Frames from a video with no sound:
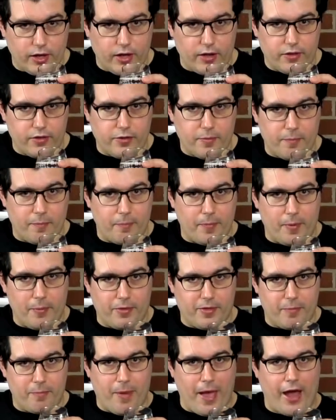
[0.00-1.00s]
some maybe
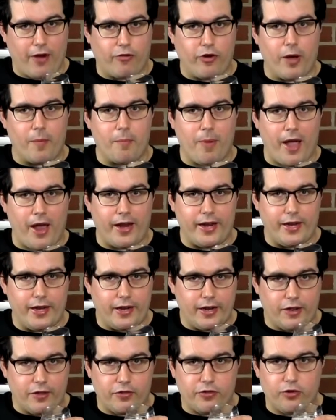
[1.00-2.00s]
some background
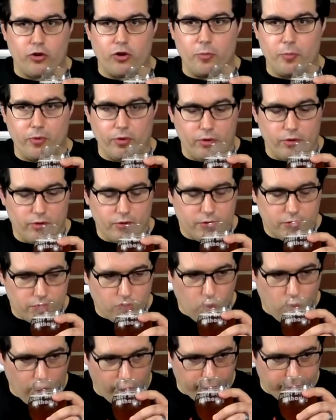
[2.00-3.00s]
pininess, herbal
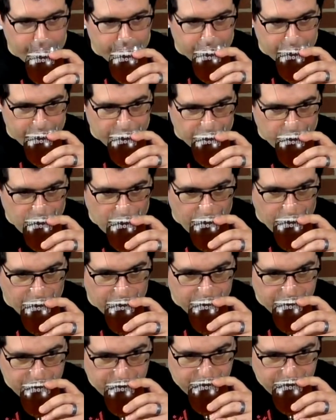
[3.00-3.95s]
qualities as well.